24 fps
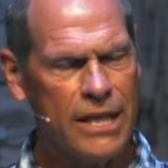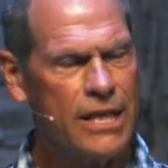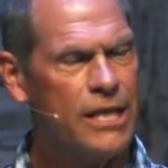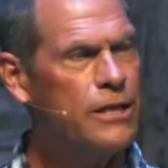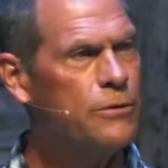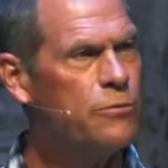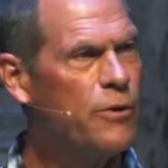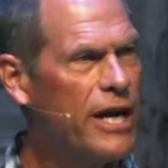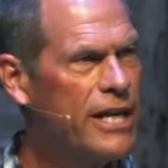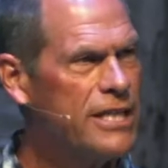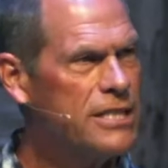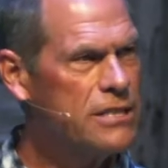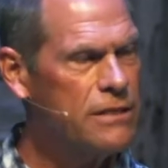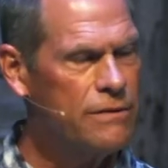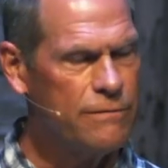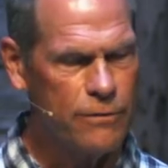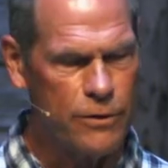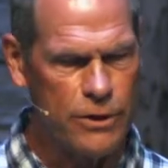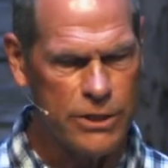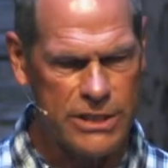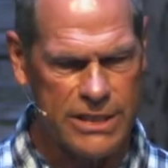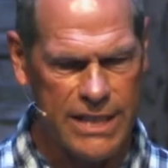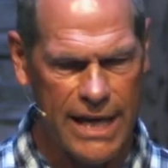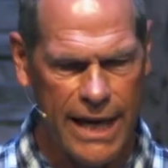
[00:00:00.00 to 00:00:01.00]
He writes in
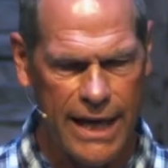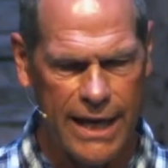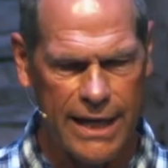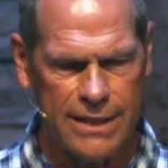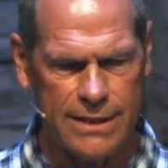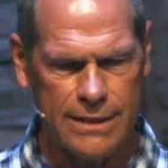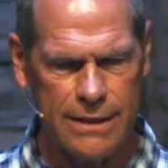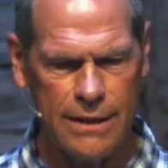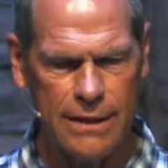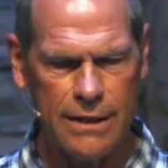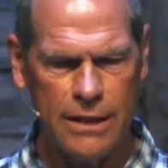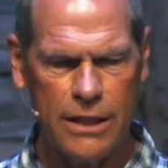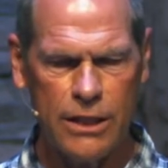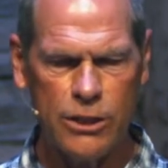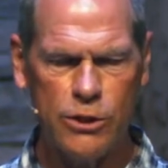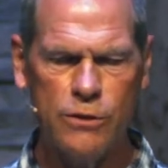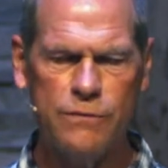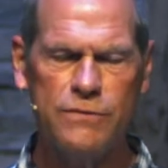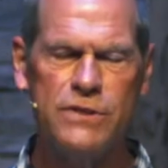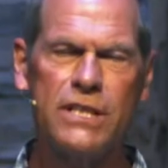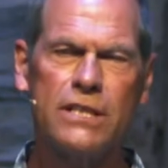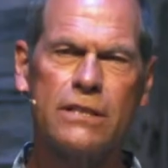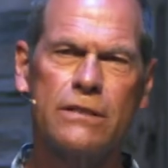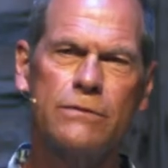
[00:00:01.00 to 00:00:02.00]
verse eight,
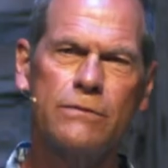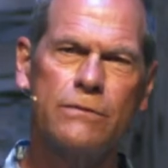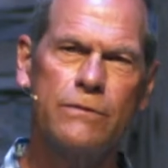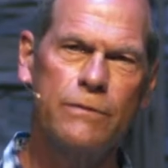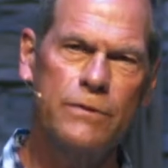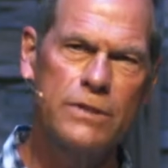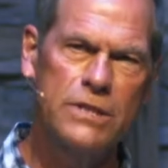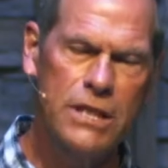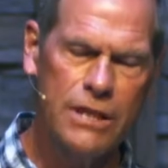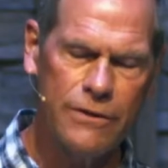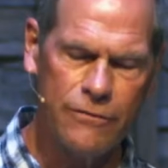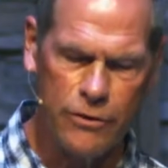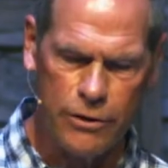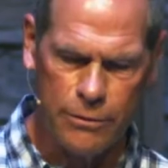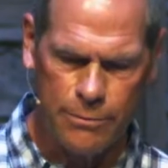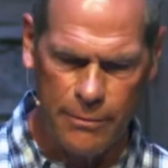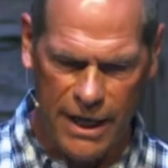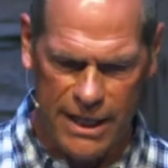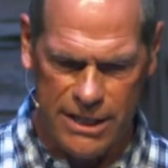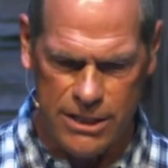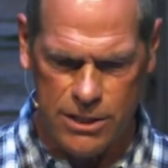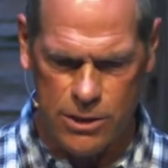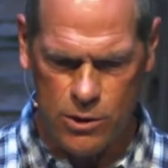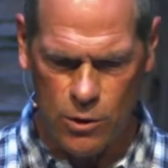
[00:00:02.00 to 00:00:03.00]
you've de- delivered
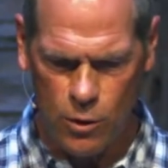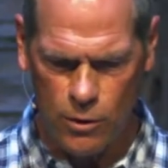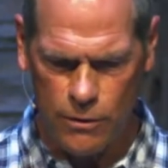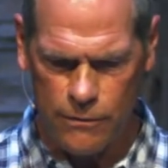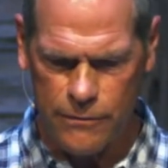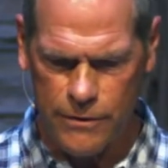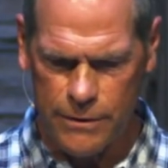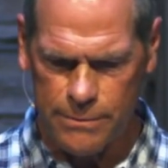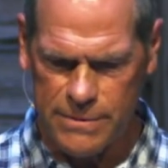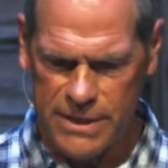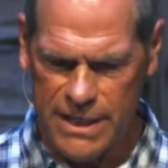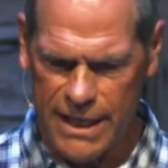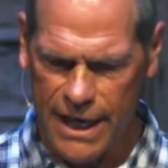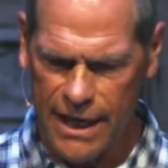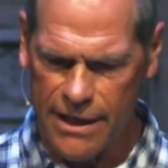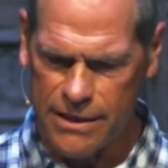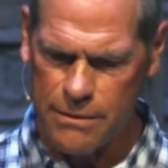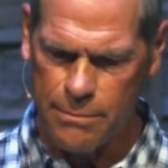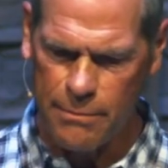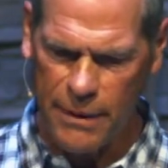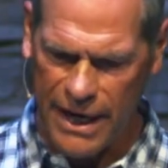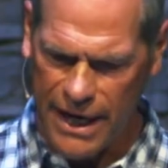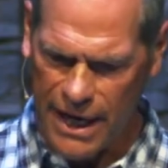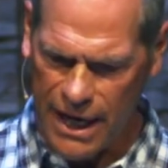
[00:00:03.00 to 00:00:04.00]
my soul from
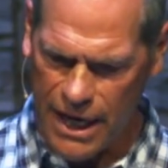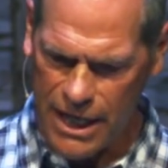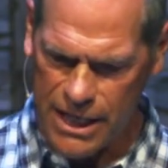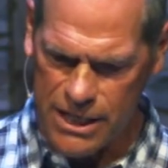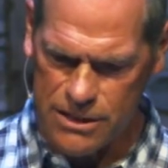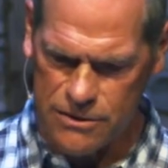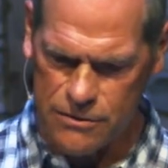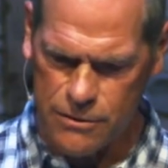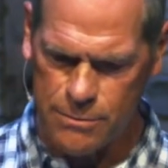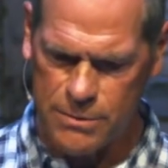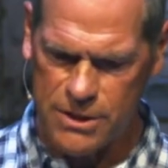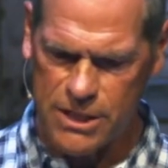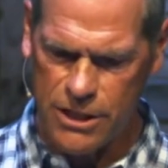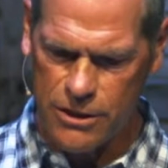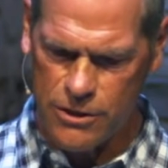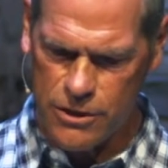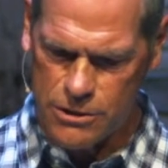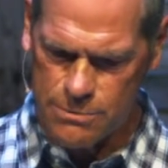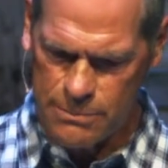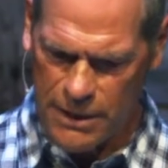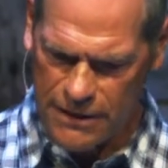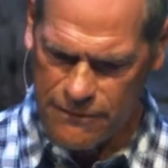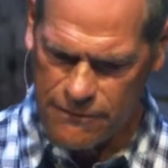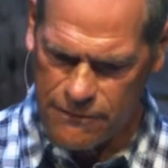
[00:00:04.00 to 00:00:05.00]
death, my eyes from
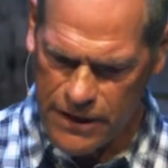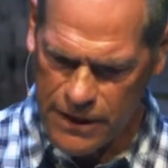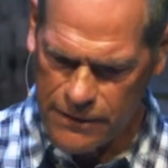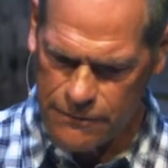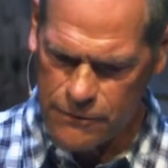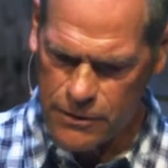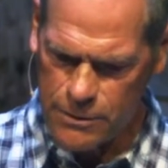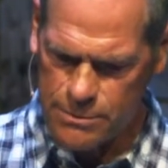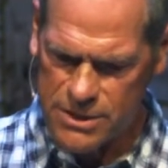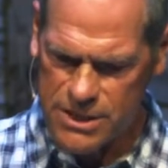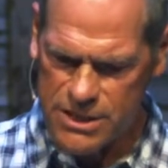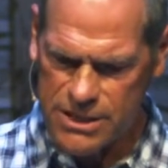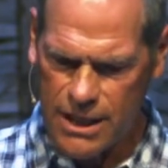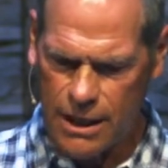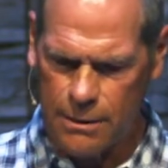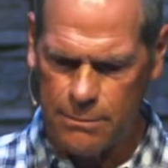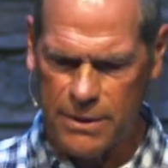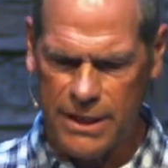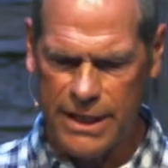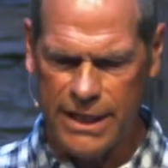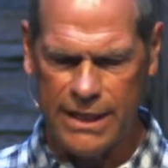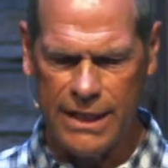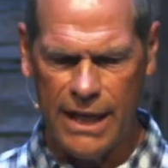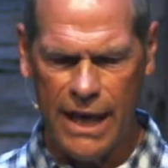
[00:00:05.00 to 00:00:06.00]
tears, my feet from
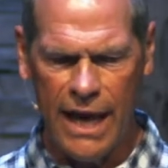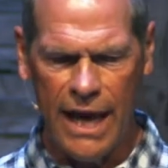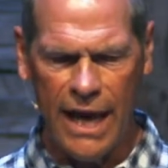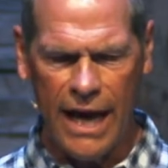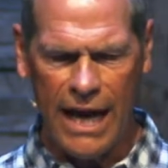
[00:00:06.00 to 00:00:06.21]
stumbling.